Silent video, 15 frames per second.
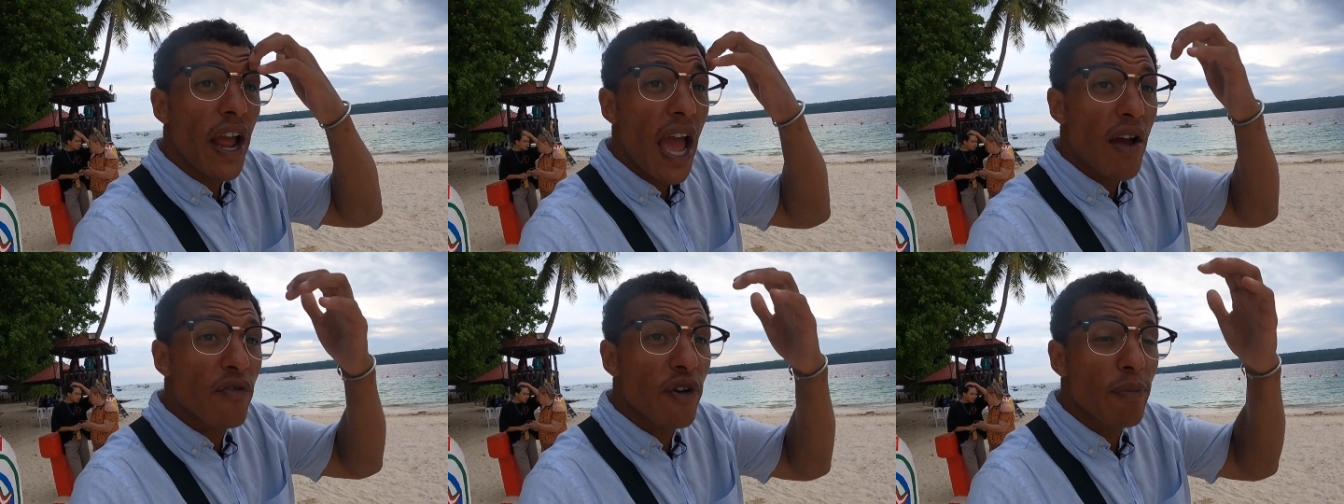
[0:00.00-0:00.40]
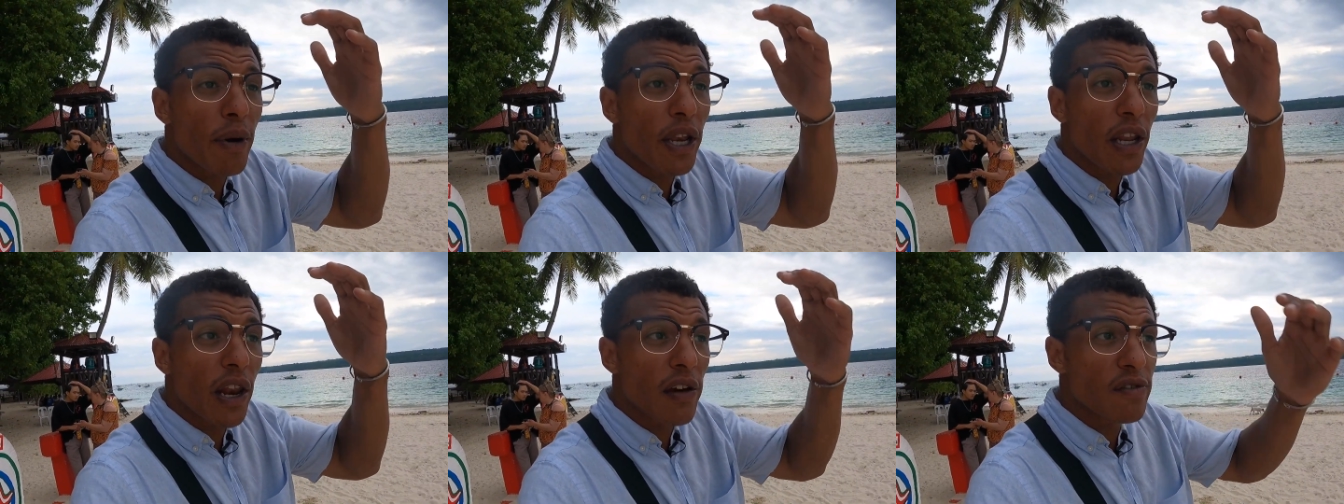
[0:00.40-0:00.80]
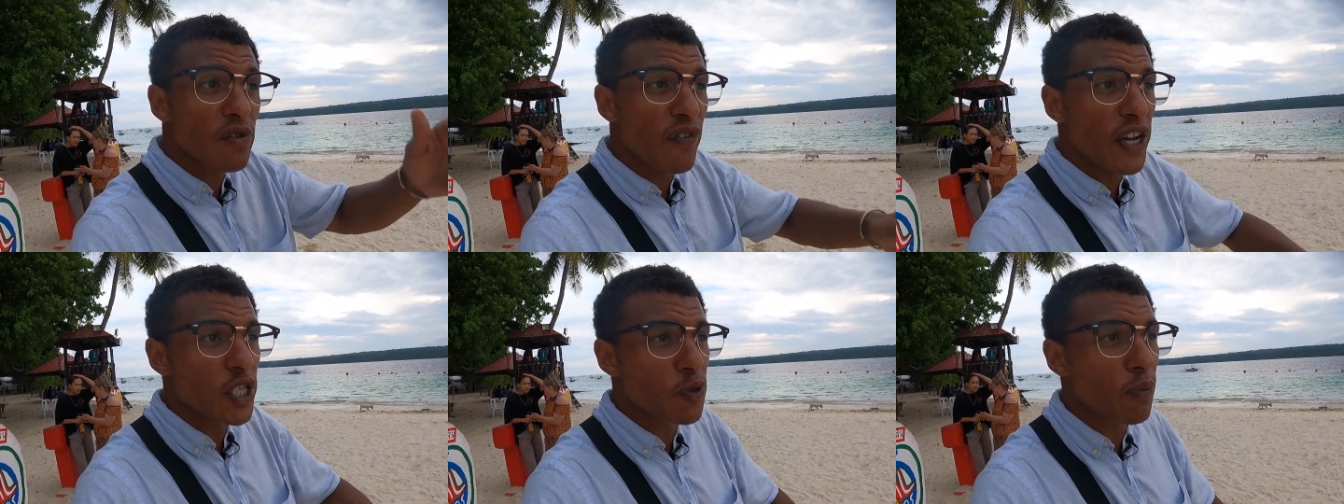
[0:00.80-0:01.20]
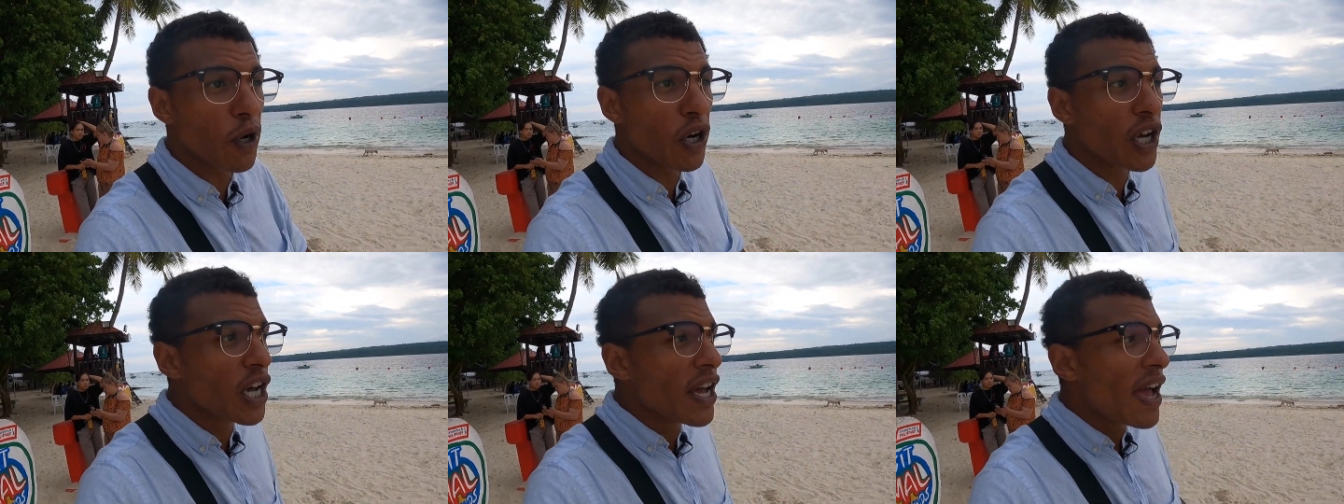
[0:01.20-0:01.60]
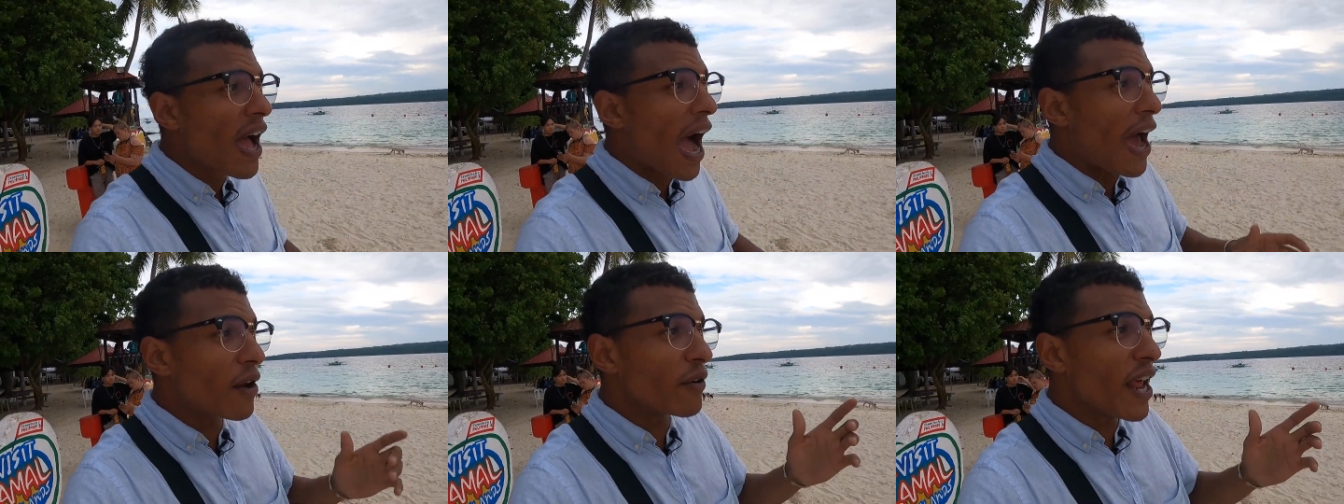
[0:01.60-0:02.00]
Everybody loves Facebook.
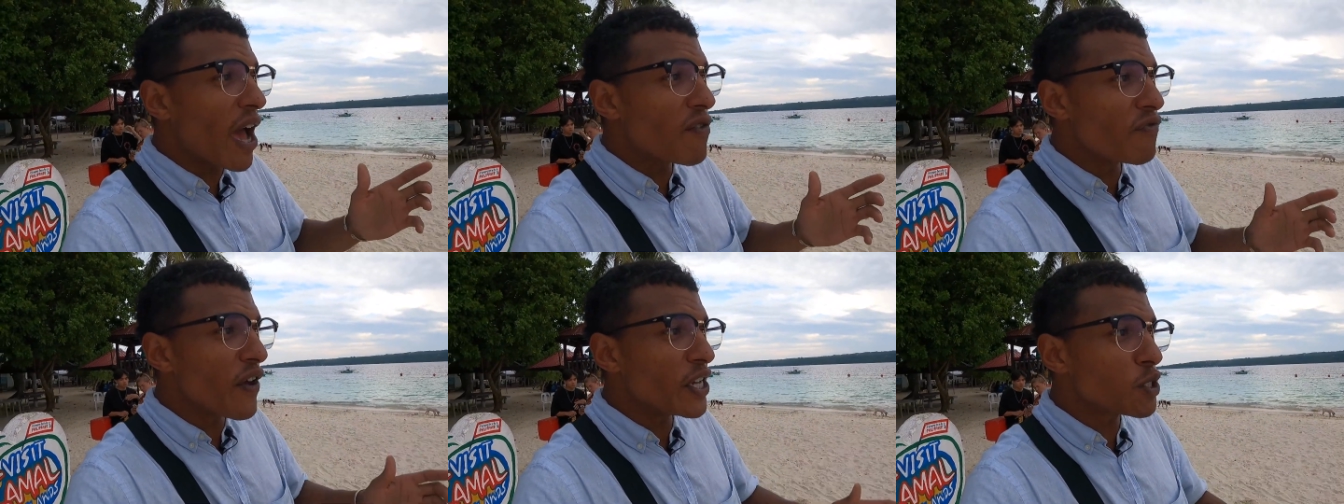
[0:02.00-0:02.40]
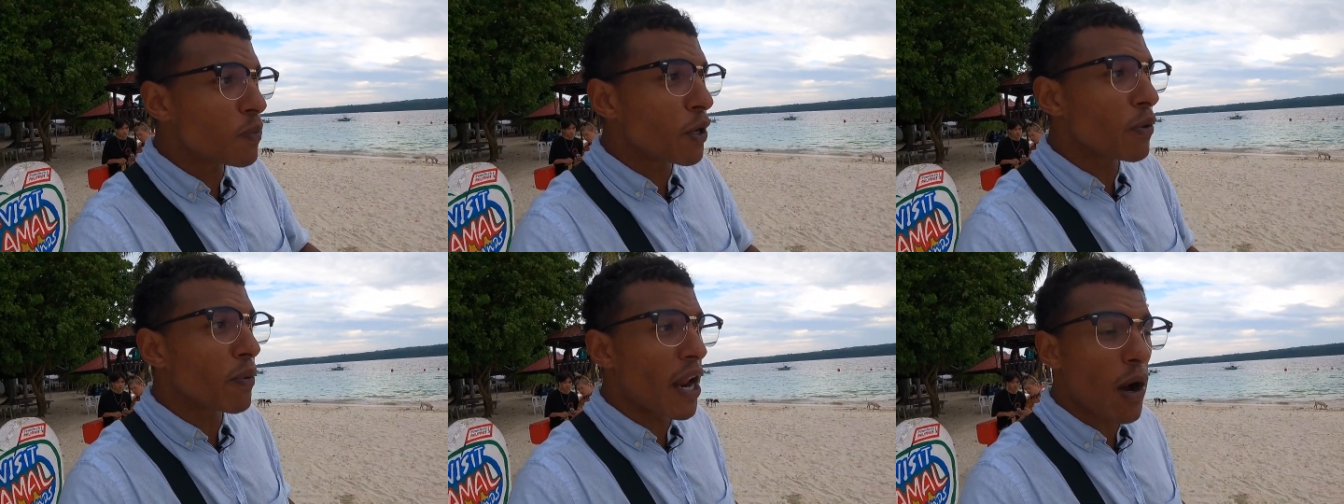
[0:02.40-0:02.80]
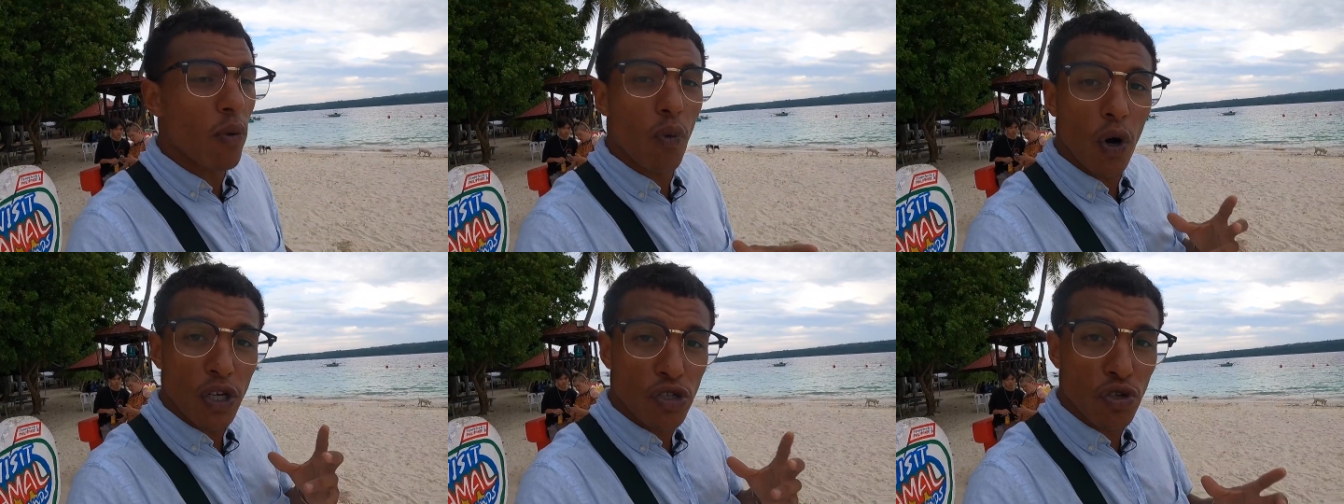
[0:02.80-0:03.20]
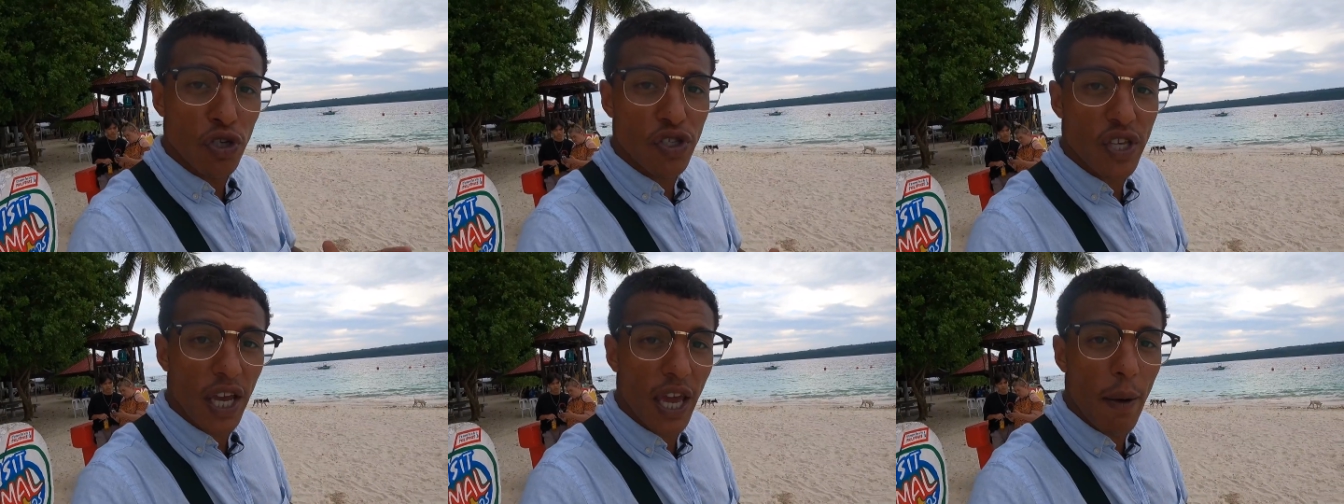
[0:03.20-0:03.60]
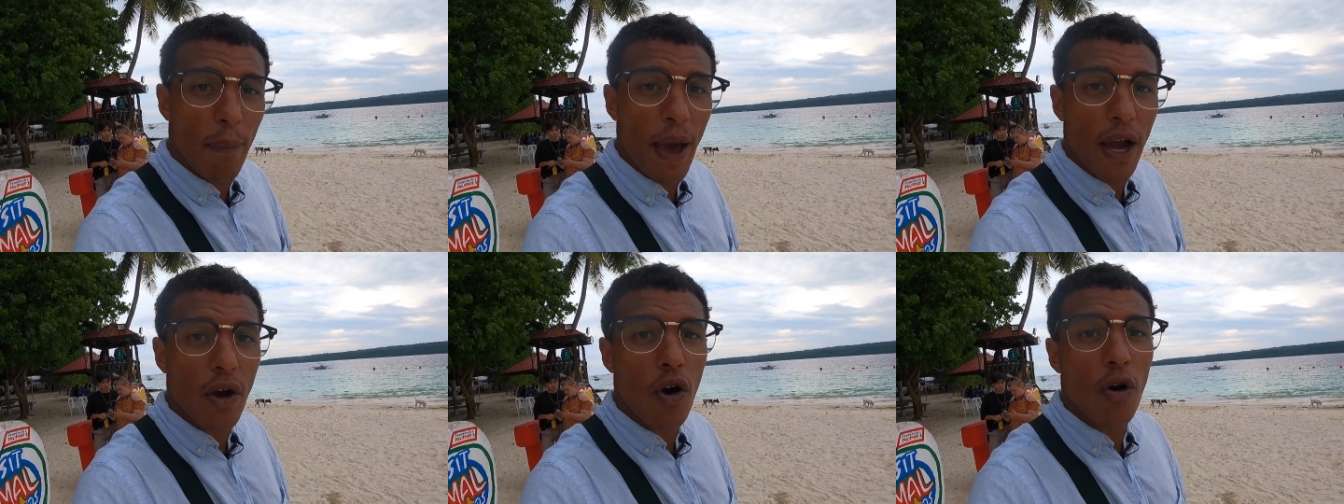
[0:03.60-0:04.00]
I don't have Facebook, but I, as soon as I get
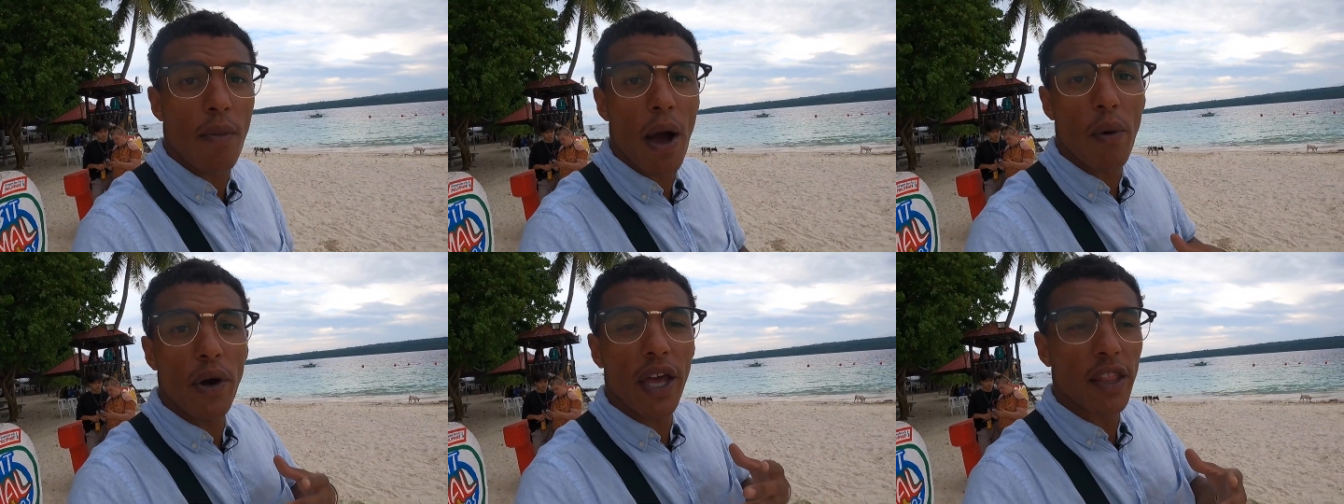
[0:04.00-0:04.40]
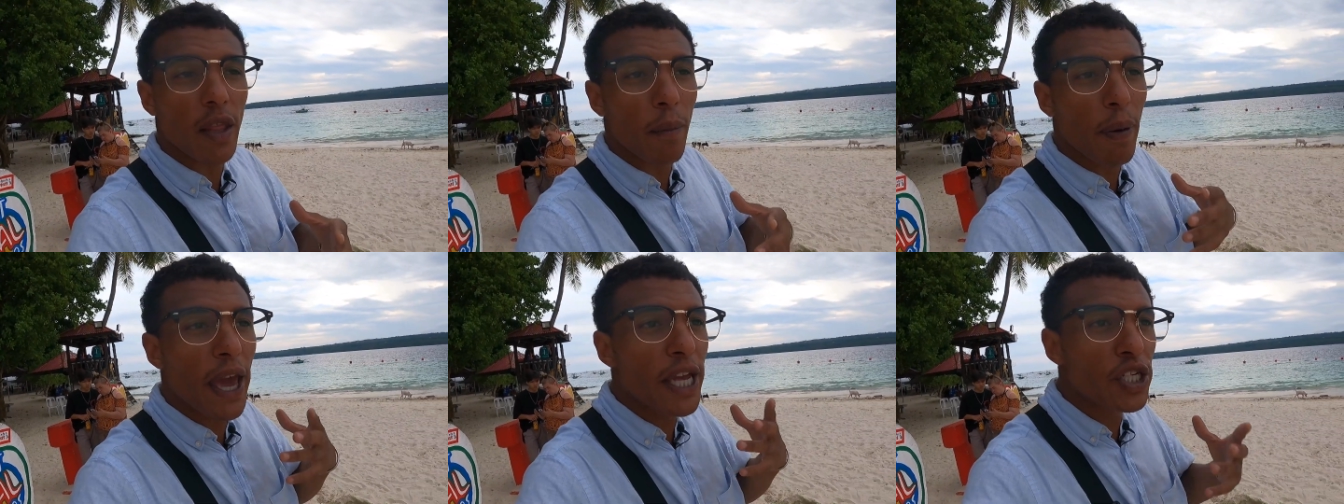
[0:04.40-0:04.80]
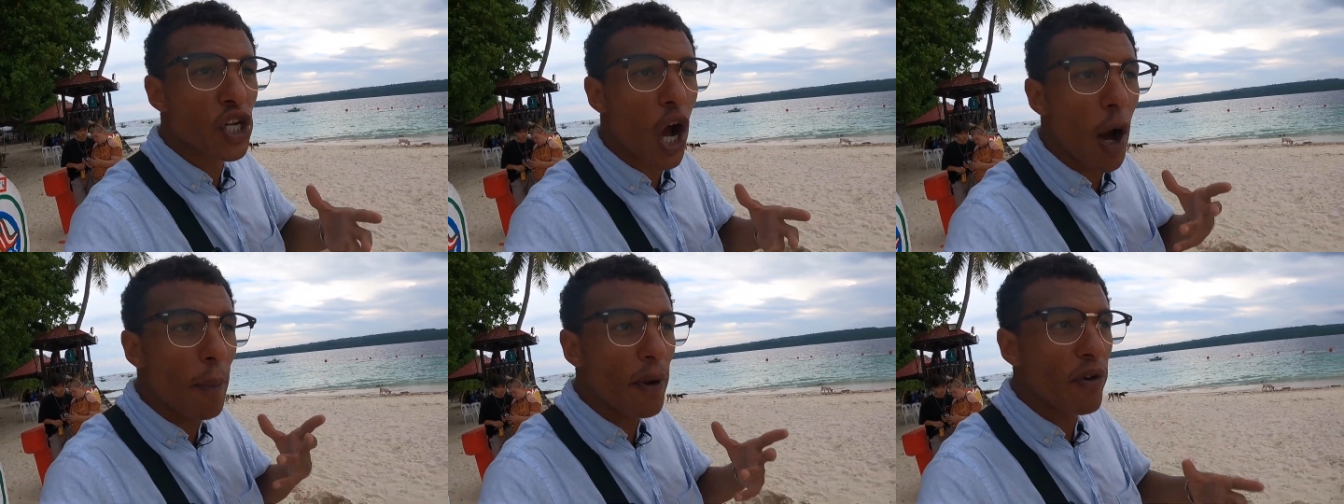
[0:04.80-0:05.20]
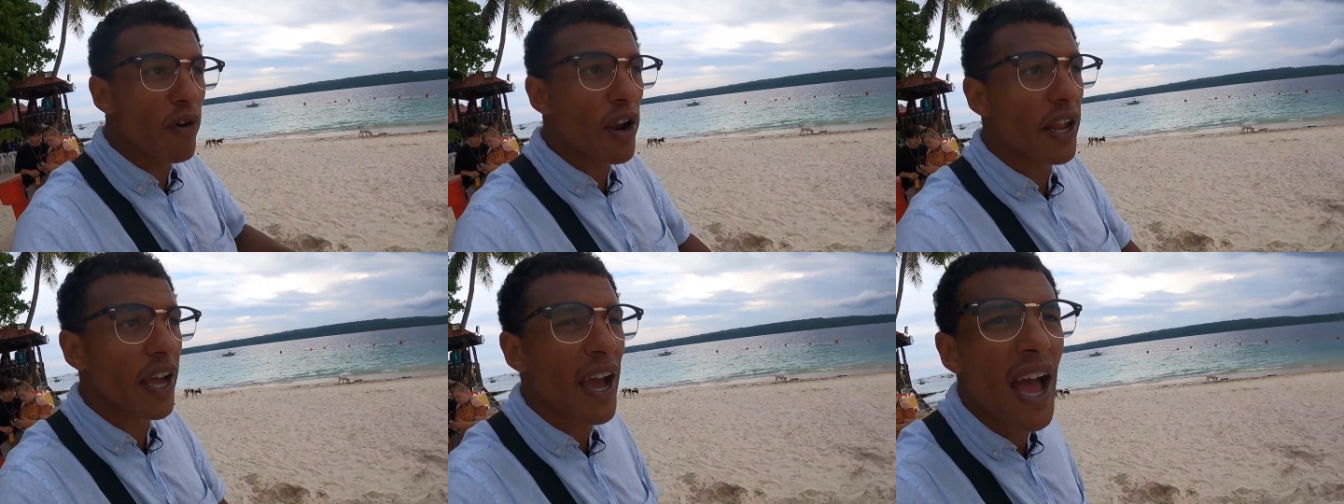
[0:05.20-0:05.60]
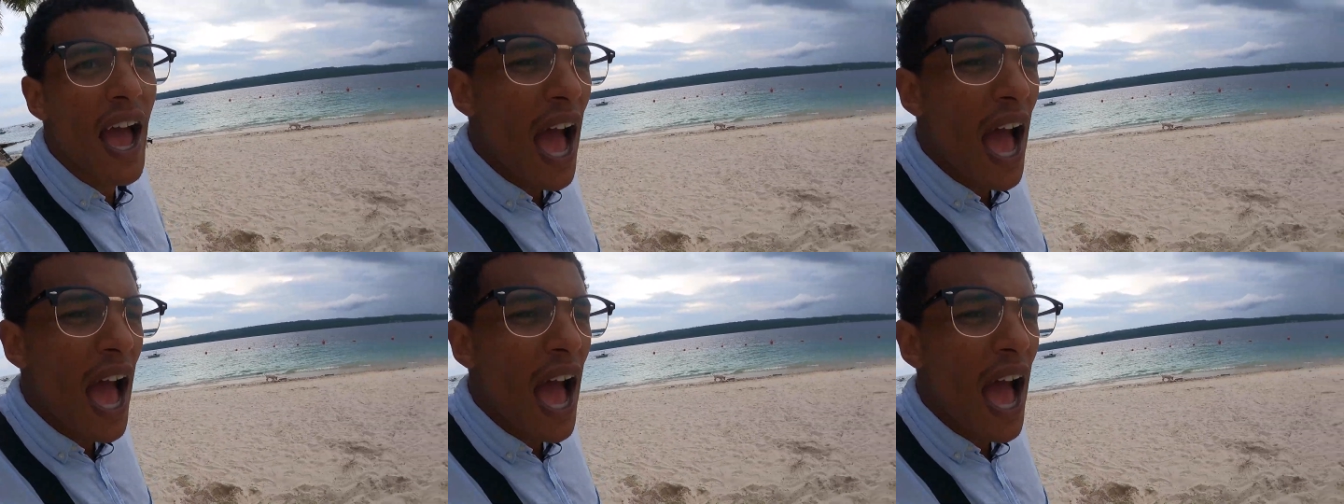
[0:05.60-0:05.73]
back home, I will get the page up and running.